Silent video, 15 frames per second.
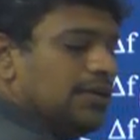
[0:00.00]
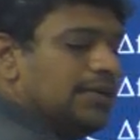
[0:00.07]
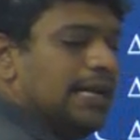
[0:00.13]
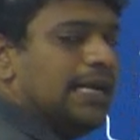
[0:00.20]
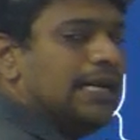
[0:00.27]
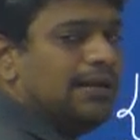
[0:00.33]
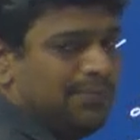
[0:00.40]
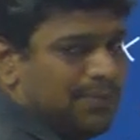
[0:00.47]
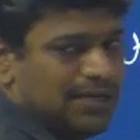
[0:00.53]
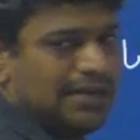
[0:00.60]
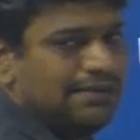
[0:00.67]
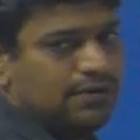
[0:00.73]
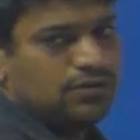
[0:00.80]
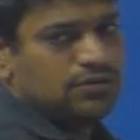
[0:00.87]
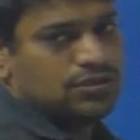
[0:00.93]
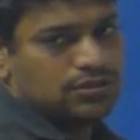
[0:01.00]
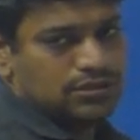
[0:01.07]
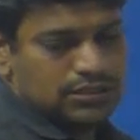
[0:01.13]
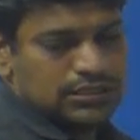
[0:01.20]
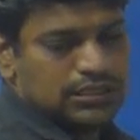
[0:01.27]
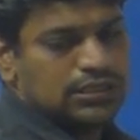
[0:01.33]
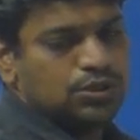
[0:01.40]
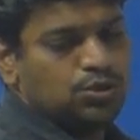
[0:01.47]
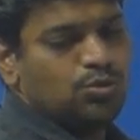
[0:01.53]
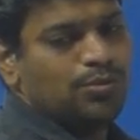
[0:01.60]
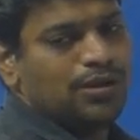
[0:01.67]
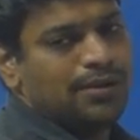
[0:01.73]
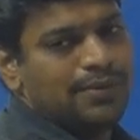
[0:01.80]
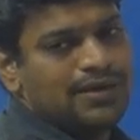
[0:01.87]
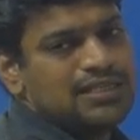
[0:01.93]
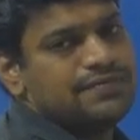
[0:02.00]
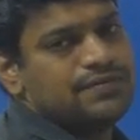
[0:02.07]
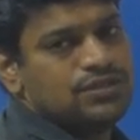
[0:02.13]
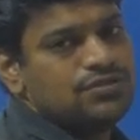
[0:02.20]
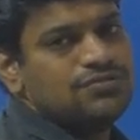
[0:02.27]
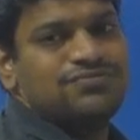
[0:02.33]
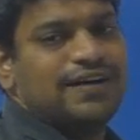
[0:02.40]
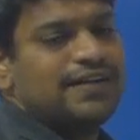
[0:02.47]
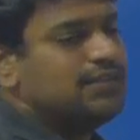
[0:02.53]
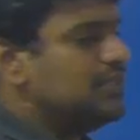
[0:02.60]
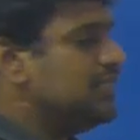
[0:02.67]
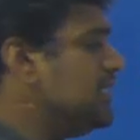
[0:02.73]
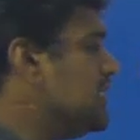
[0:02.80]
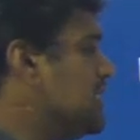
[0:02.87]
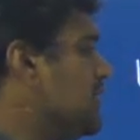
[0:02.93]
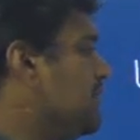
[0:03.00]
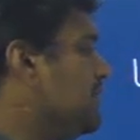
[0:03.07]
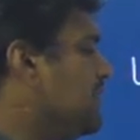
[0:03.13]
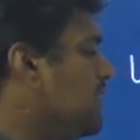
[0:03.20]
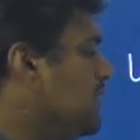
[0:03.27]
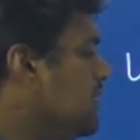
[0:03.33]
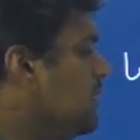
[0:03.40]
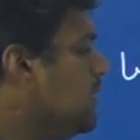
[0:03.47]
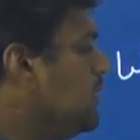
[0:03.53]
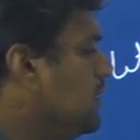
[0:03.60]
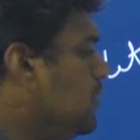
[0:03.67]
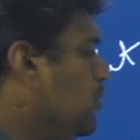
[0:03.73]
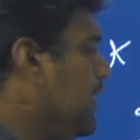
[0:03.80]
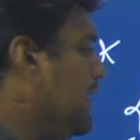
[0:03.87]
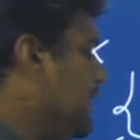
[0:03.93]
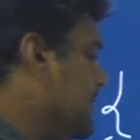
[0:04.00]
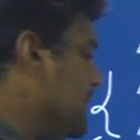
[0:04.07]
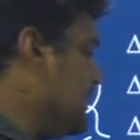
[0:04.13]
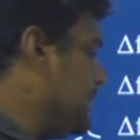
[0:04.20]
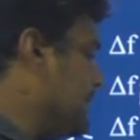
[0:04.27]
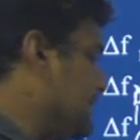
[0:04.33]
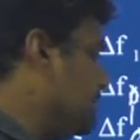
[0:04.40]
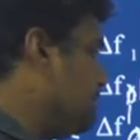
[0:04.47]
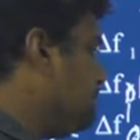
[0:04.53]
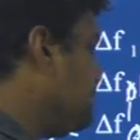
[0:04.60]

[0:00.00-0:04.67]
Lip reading: delta P times 1 2. So these are the two parameters we need to find in case of a two area system.